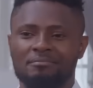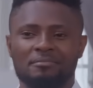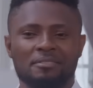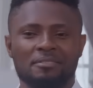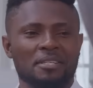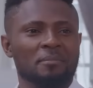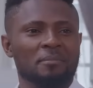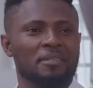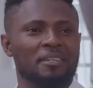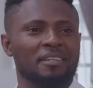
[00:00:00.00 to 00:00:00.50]

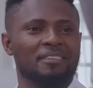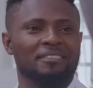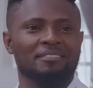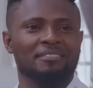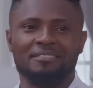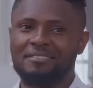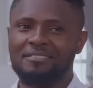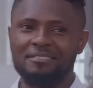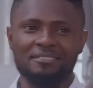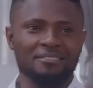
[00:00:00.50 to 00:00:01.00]
same thing.
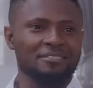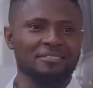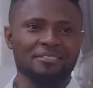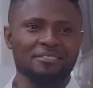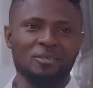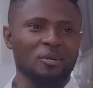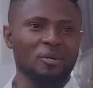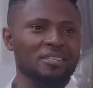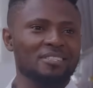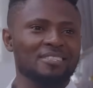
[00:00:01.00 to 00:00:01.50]

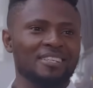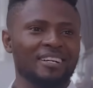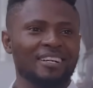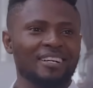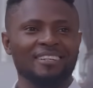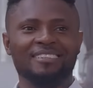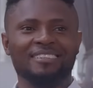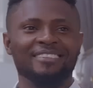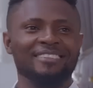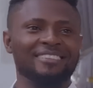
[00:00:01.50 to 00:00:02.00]
Doggy
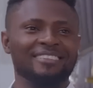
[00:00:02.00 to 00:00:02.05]
style.